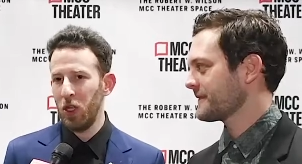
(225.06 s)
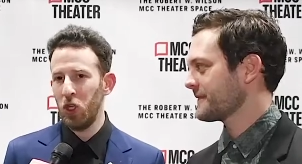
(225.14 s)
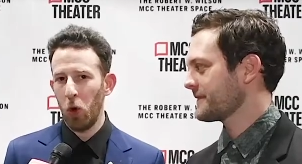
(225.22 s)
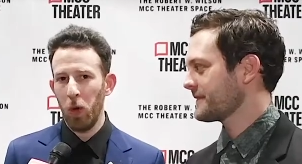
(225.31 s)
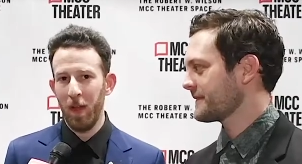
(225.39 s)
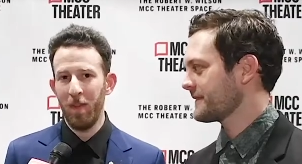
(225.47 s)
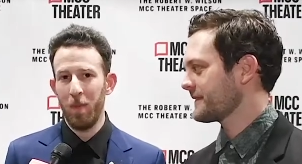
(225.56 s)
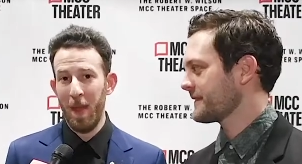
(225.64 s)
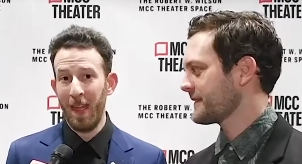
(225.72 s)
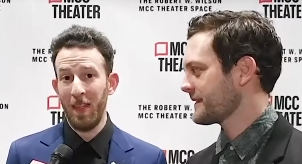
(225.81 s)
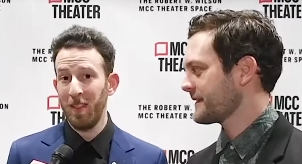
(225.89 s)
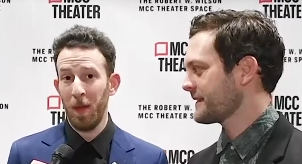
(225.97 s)
Speaker 1: joy of
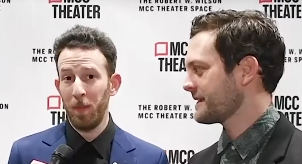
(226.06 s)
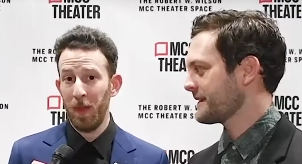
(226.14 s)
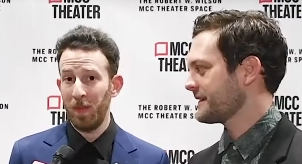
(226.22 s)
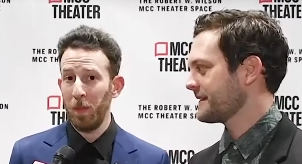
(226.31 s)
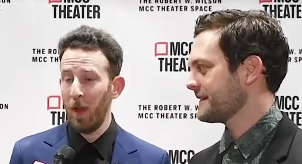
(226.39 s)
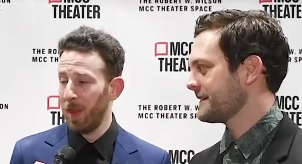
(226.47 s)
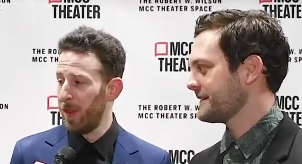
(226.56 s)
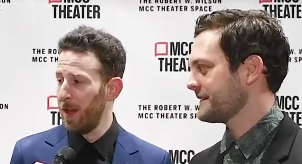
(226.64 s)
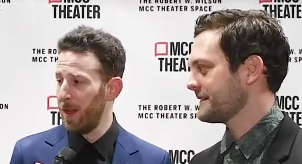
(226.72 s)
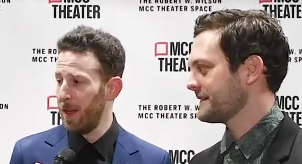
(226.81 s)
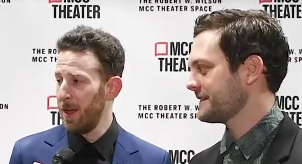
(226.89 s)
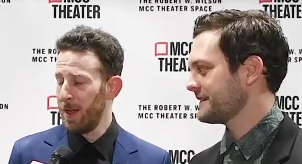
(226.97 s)
making something from
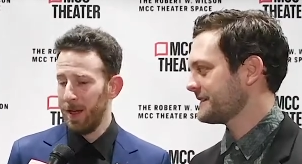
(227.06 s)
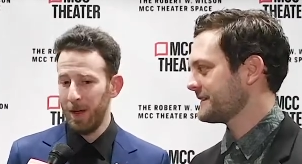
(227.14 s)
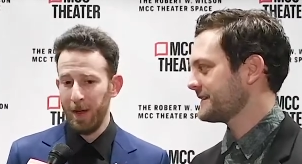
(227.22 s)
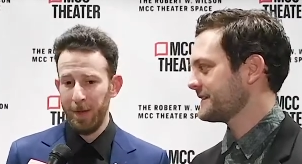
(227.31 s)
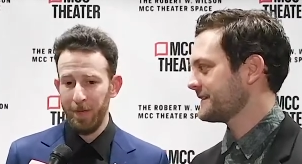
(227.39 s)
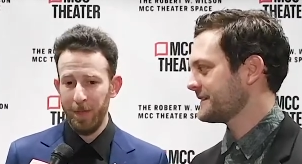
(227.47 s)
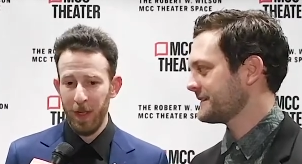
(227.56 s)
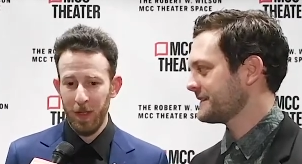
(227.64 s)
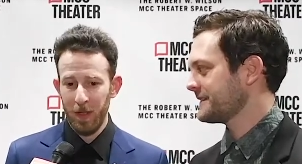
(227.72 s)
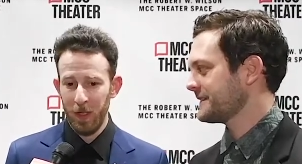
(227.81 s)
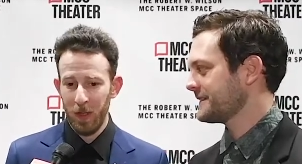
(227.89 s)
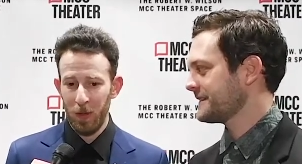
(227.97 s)
nothing. Um,
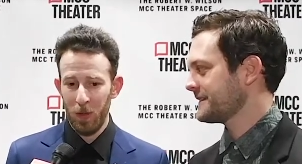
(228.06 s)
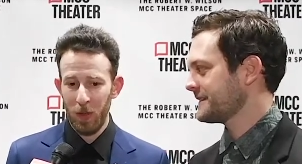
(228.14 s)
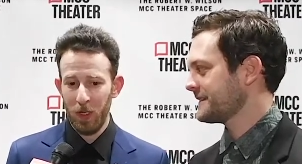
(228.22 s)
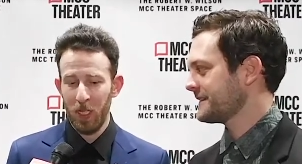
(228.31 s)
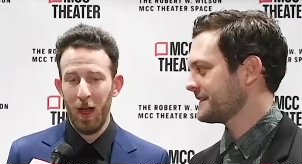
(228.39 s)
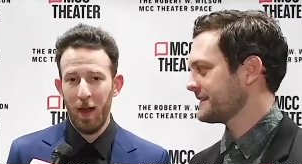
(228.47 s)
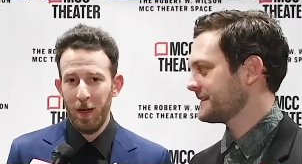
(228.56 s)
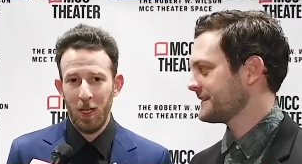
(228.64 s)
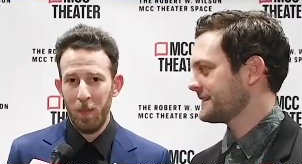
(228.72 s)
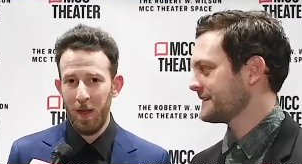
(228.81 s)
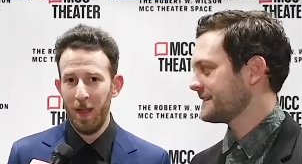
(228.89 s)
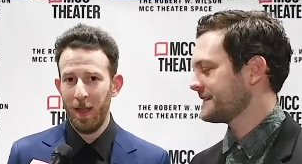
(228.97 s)
and so we're just honored
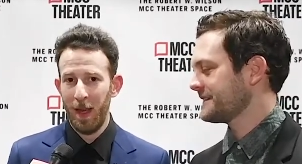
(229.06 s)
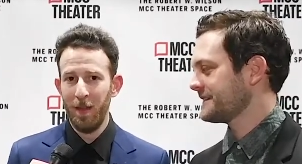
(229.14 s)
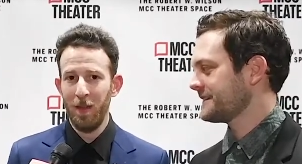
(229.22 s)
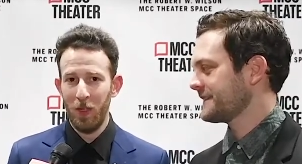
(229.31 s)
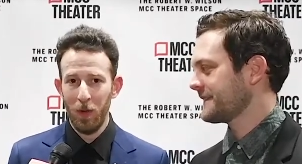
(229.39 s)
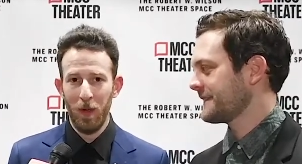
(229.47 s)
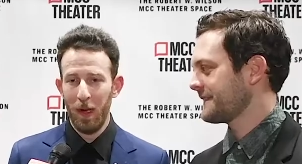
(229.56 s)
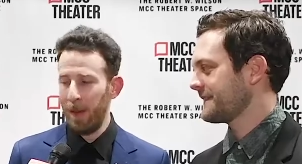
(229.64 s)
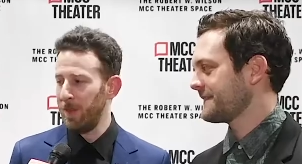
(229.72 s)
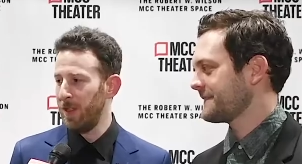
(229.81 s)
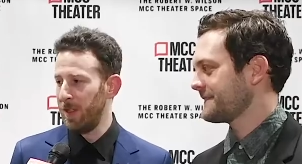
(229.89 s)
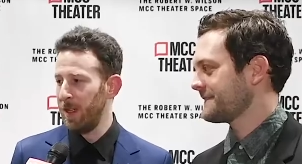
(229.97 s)
to be getting to do it at
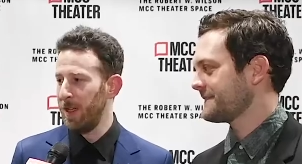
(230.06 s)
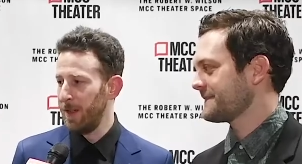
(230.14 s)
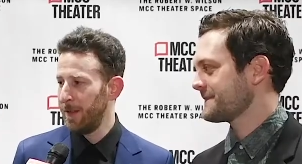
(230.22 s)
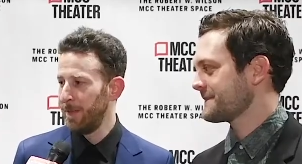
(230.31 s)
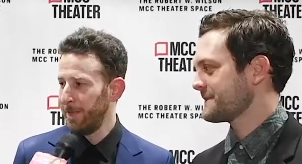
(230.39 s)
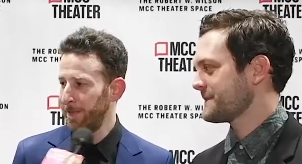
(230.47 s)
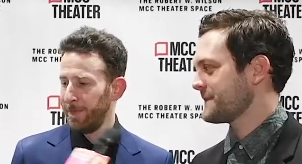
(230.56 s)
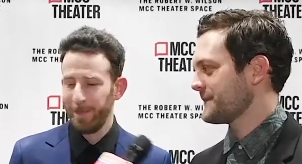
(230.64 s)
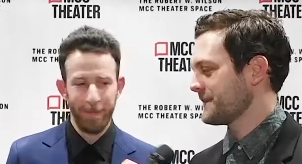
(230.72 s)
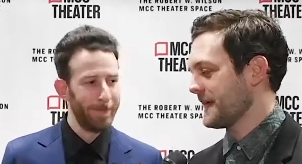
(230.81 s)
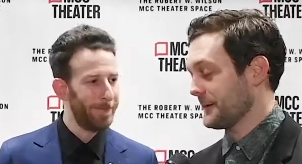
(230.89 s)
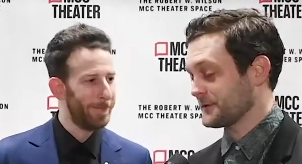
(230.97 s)
MCC.
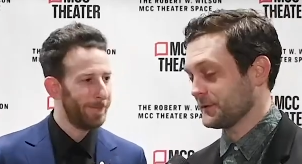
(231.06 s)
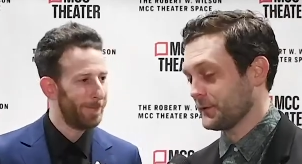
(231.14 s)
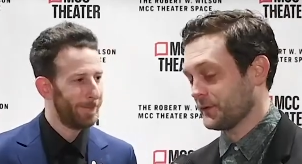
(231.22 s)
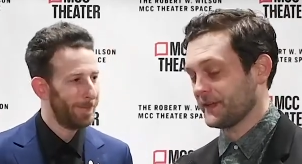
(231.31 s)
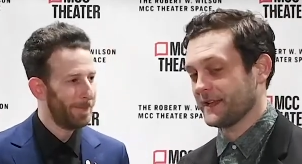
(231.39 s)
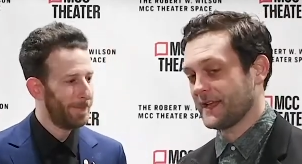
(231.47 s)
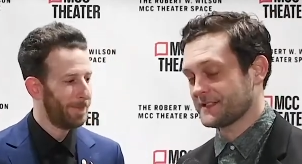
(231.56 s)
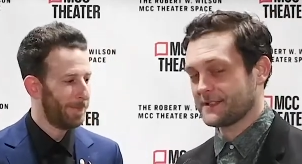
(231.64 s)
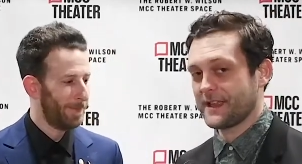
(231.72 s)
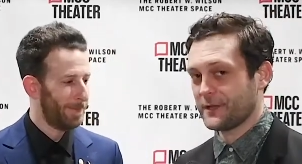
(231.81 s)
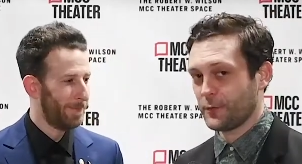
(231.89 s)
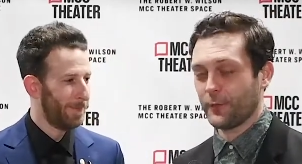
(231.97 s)
Speaker 2: Absolutely, yes.
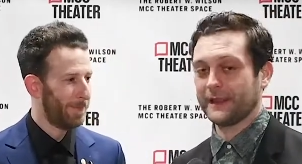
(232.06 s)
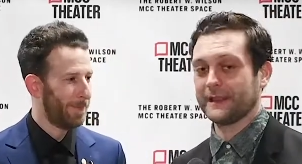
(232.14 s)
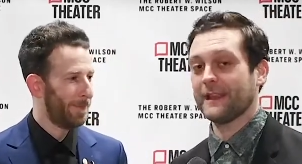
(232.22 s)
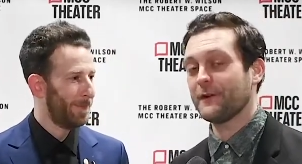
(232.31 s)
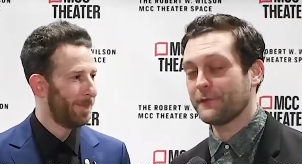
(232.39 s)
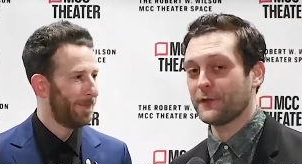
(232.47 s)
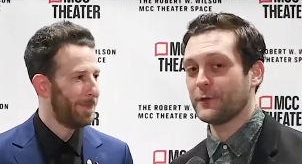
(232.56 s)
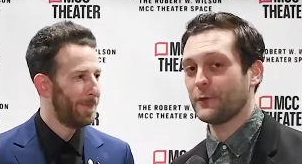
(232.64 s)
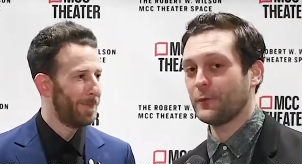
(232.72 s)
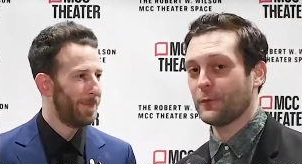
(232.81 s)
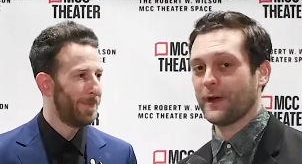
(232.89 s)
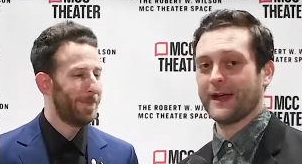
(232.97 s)
Thank you. We love
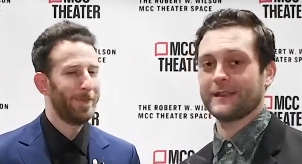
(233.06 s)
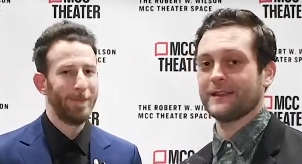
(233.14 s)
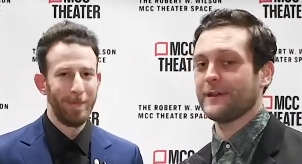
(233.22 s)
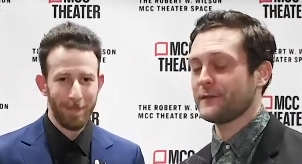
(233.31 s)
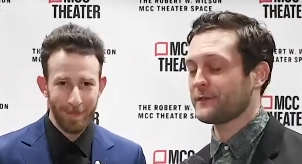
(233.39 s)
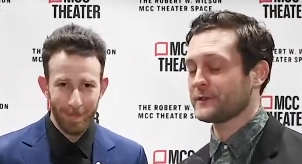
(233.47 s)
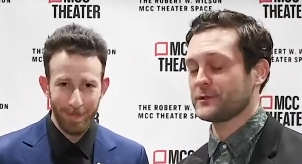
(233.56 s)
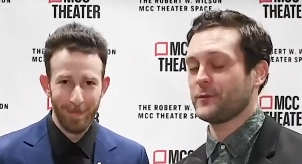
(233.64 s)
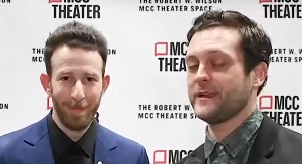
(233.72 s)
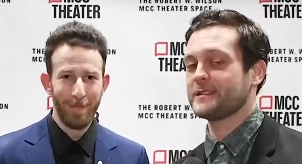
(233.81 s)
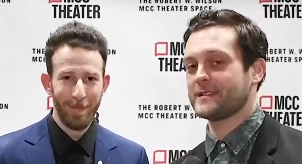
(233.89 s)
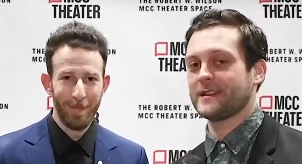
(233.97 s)
you. I love the
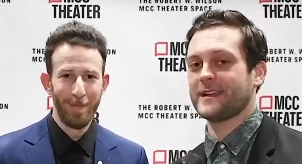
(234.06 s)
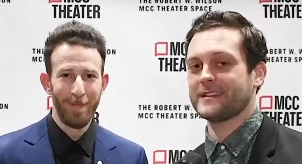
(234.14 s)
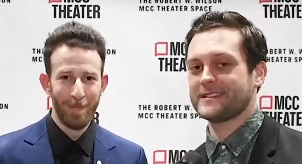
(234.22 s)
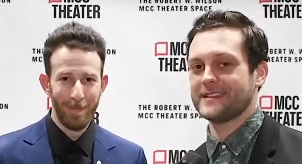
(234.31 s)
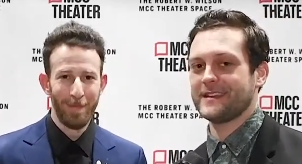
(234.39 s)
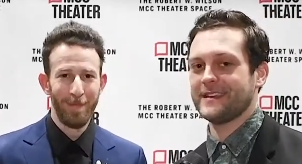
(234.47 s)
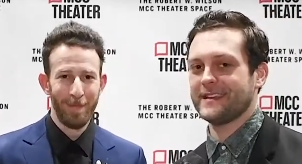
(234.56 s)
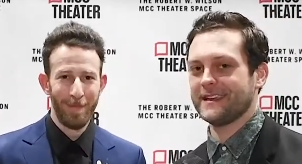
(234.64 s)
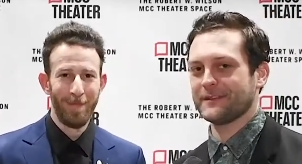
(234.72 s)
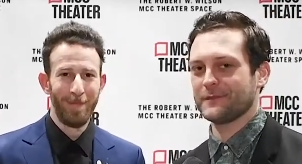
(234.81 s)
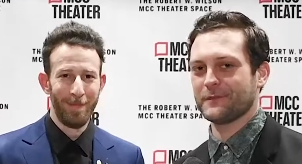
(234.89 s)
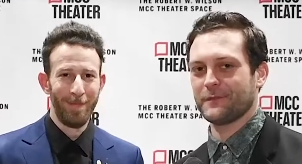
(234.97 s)
tweets that I see.
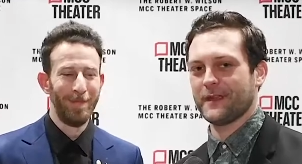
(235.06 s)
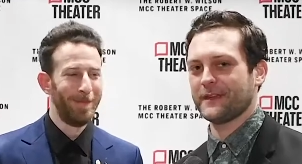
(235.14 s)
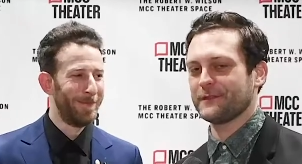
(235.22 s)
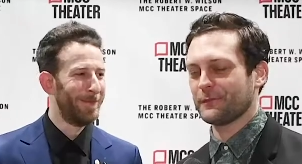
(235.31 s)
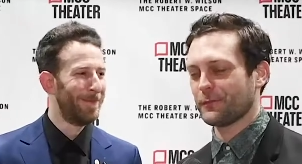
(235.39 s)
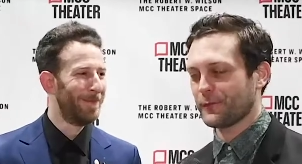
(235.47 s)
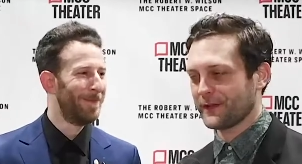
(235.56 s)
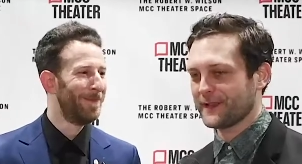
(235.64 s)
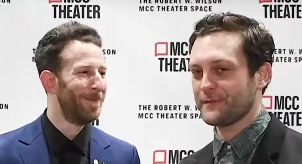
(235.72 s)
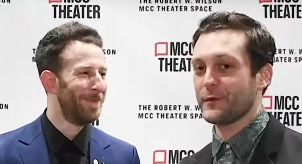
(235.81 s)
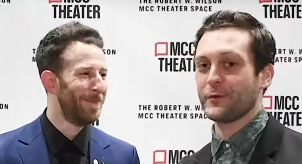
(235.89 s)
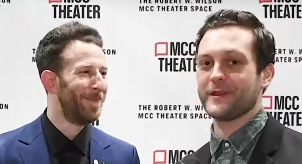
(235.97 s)
It it really
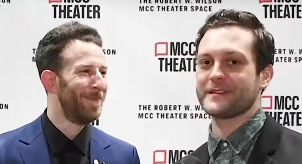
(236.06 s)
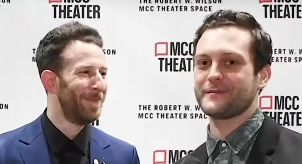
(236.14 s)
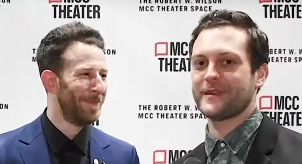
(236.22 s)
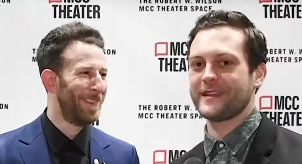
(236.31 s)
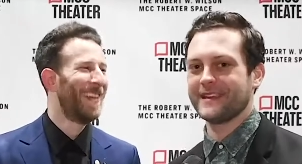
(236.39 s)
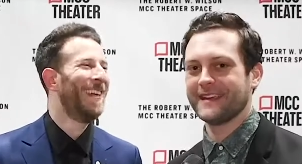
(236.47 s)
buoys me.